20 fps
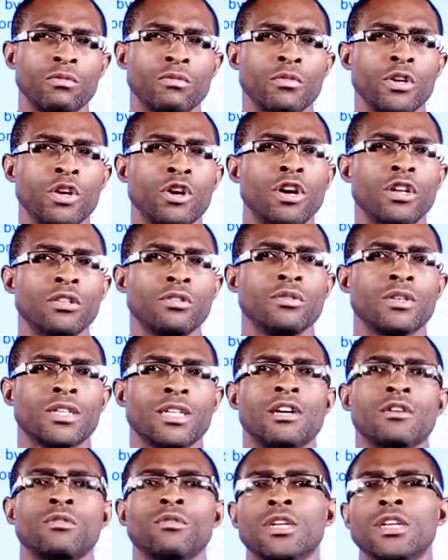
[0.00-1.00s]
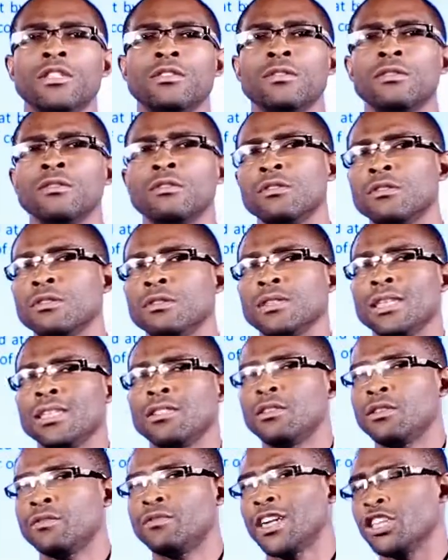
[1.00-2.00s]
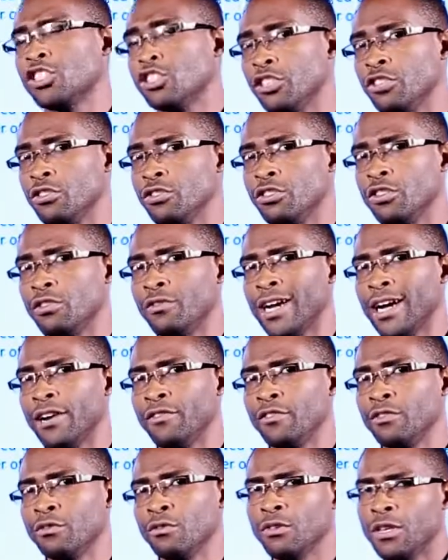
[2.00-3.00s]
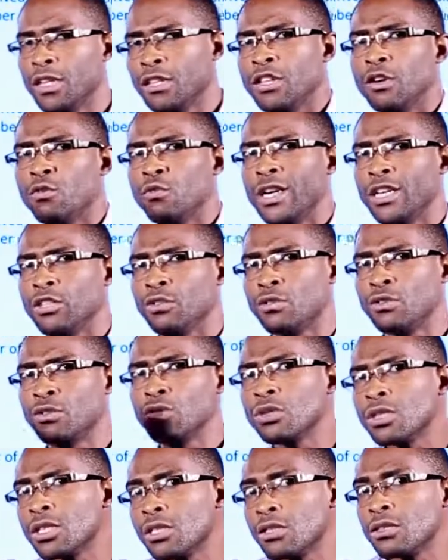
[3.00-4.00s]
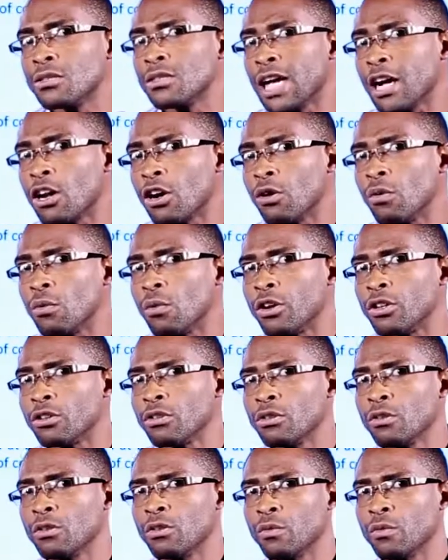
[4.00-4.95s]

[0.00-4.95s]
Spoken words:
we ought to calculate the satisfaction you derived, and then when you took the second one,